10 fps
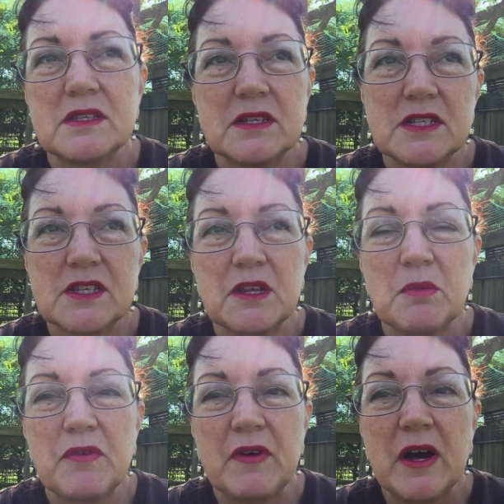It's going to
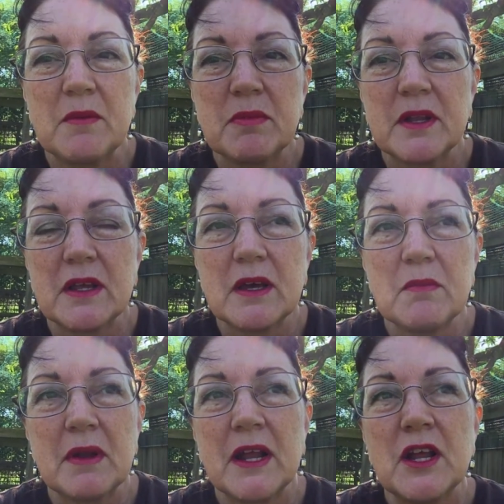be fine,
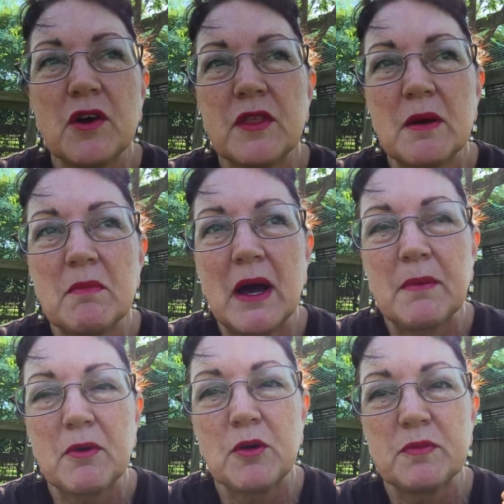but I know that my
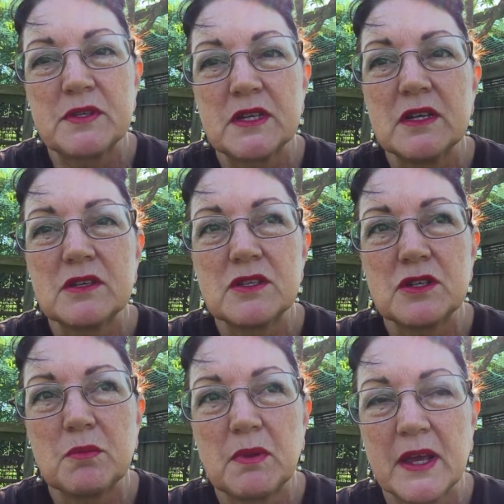purpose is
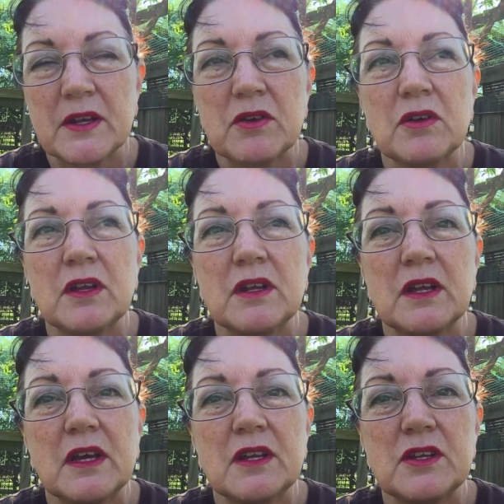to plant on it
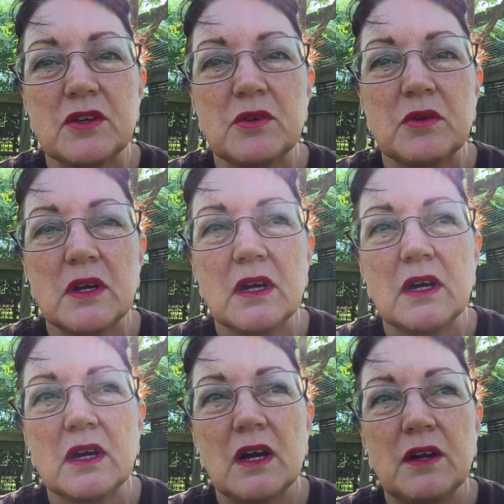and to
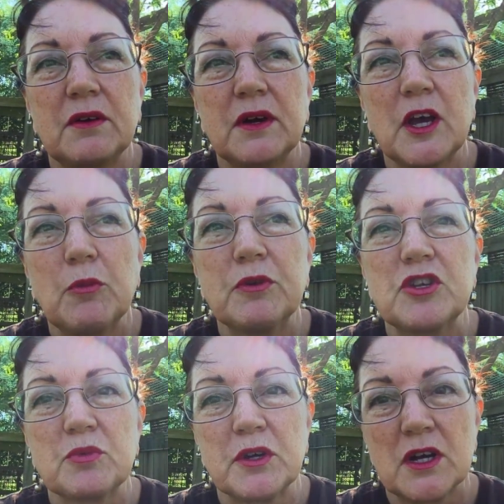help it
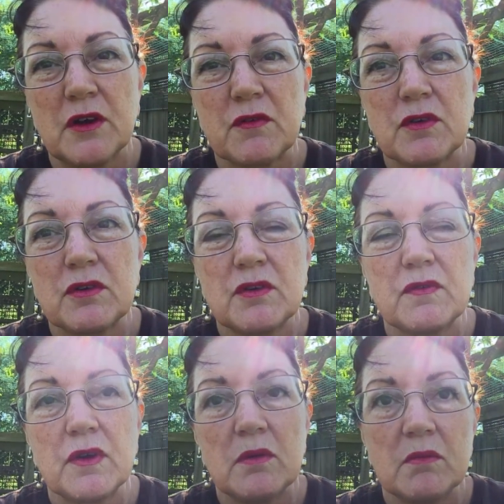to recover
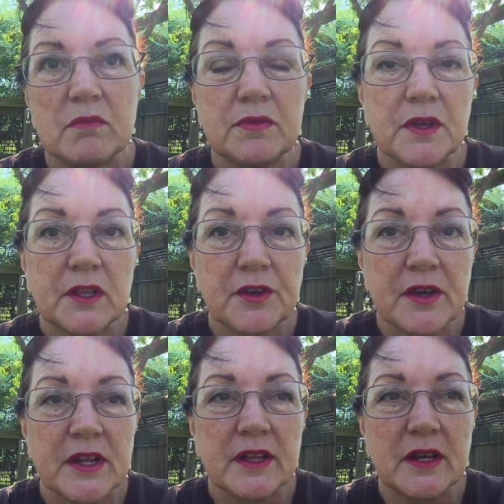from the clear
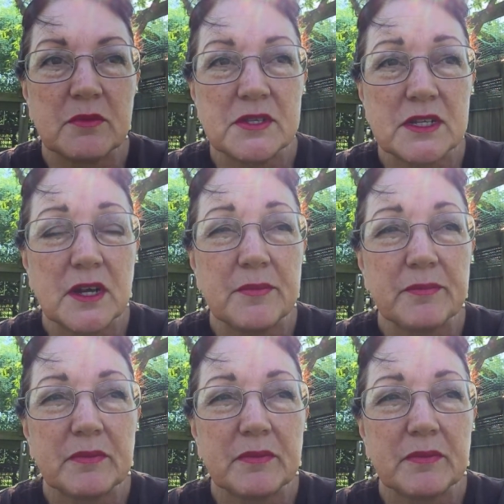cutting that was done.